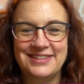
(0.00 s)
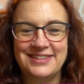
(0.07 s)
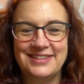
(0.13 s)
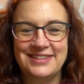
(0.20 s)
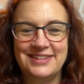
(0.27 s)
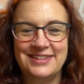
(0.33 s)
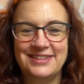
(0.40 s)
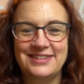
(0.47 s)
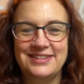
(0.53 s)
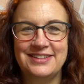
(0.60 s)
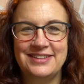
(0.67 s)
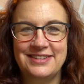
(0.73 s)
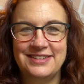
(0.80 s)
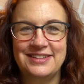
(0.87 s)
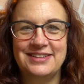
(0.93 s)

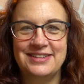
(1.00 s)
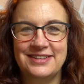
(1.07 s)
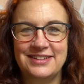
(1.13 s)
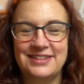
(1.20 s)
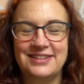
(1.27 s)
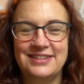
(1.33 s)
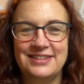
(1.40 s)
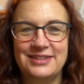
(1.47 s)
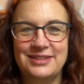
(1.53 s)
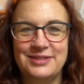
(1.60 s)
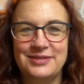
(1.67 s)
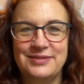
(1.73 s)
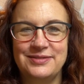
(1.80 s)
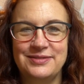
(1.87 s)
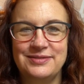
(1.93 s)

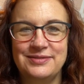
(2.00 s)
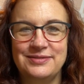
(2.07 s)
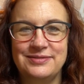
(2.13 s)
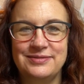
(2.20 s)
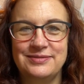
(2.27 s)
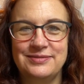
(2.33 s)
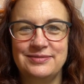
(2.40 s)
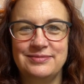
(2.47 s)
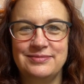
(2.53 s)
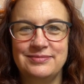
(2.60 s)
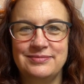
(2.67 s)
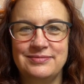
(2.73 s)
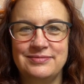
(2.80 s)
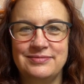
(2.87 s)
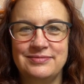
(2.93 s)

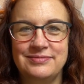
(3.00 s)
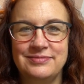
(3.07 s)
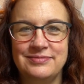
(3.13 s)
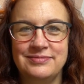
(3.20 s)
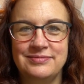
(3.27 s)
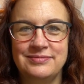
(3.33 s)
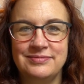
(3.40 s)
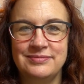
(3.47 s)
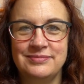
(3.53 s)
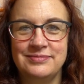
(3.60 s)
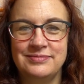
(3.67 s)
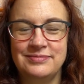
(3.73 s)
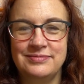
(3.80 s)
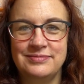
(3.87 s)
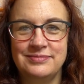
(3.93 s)

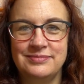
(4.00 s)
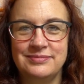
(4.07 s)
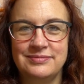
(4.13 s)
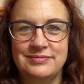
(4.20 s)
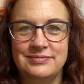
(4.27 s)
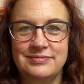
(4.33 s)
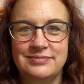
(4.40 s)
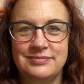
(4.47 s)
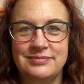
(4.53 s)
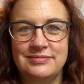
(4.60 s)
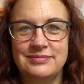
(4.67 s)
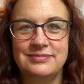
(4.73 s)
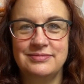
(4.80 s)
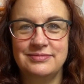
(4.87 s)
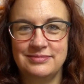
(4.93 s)

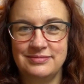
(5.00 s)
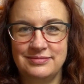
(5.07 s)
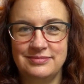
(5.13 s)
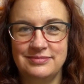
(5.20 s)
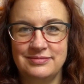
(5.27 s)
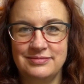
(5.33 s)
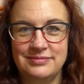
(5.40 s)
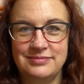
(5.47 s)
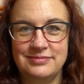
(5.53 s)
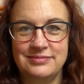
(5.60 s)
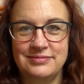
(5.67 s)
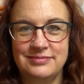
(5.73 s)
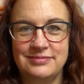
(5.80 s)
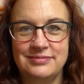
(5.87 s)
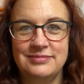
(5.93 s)

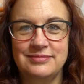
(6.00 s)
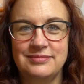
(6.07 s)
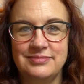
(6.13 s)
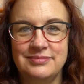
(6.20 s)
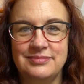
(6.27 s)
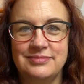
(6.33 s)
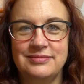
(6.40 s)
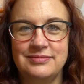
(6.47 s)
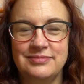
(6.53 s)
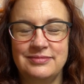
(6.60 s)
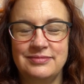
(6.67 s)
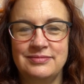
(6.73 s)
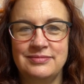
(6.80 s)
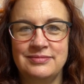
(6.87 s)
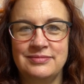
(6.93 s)

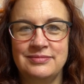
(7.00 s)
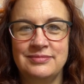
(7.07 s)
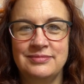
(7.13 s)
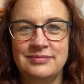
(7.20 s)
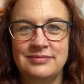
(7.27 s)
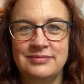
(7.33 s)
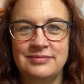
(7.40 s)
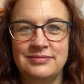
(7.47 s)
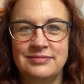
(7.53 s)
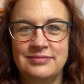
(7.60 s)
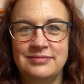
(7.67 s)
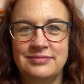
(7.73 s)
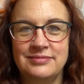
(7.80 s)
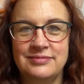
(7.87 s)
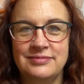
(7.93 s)
The person shown says nothing.